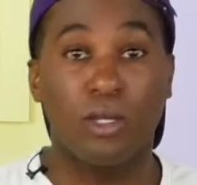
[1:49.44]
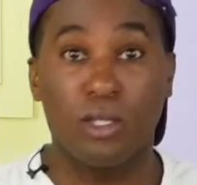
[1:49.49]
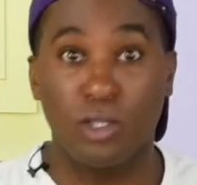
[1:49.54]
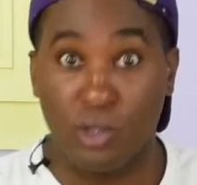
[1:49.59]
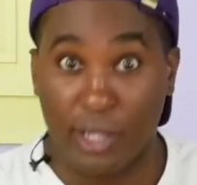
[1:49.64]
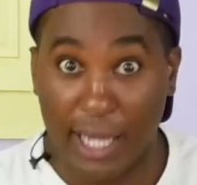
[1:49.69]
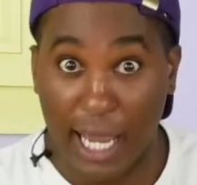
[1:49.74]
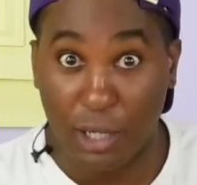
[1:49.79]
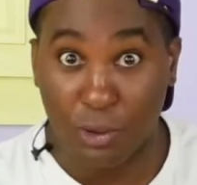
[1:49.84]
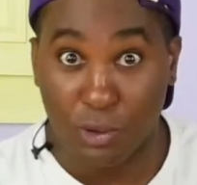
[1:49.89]
You
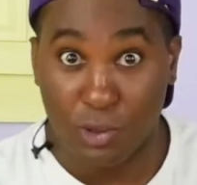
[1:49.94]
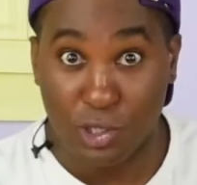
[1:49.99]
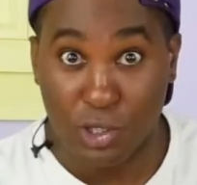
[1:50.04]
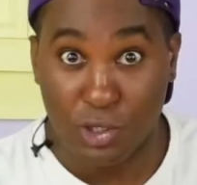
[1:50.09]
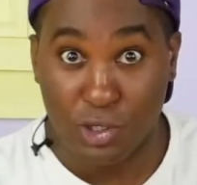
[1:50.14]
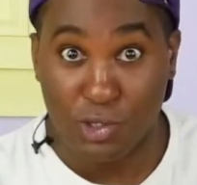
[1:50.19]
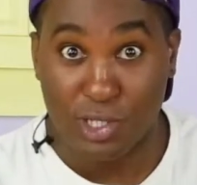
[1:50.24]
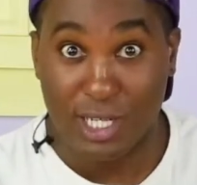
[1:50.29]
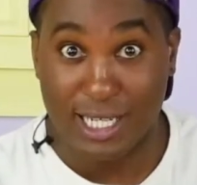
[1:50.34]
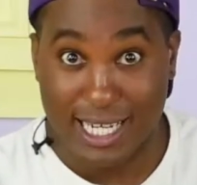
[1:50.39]
can also
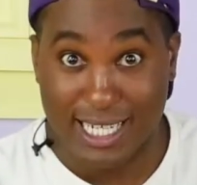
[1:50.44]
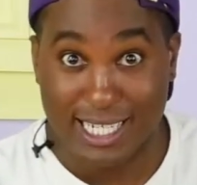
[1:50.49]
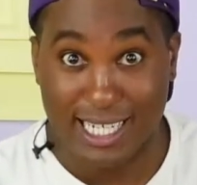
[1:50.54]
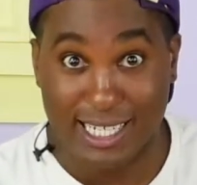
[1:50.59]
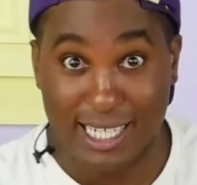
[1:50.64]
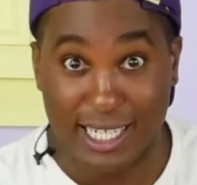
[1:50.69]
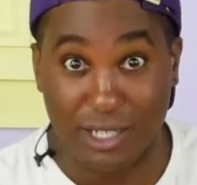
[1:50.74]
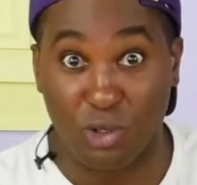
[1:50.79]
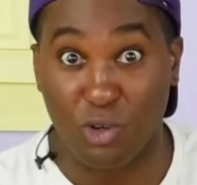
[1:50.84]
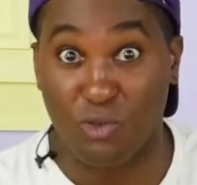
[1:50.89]
use a knitting
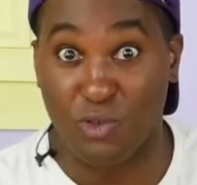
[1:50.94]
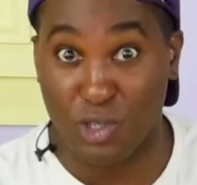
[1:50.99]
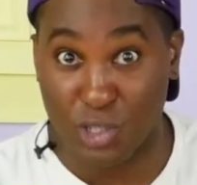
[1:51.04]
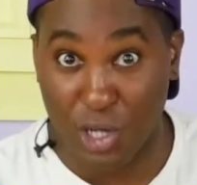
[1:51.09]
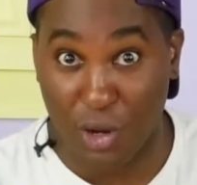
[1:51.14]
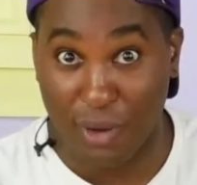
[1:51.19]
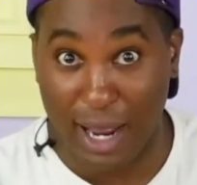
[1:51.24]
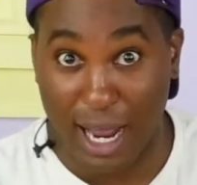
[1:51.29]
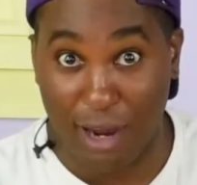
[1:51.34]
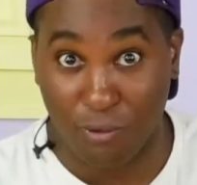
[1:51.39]
needle if you
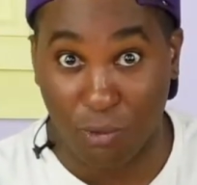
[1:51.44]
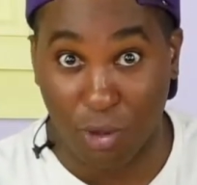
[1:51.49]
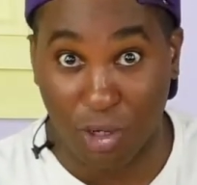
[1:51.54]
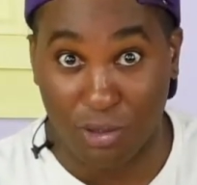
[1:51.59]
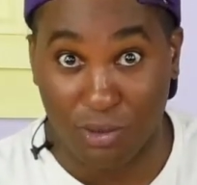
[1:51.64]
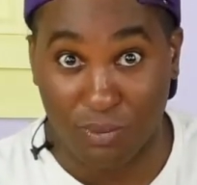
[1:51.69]
don't have one.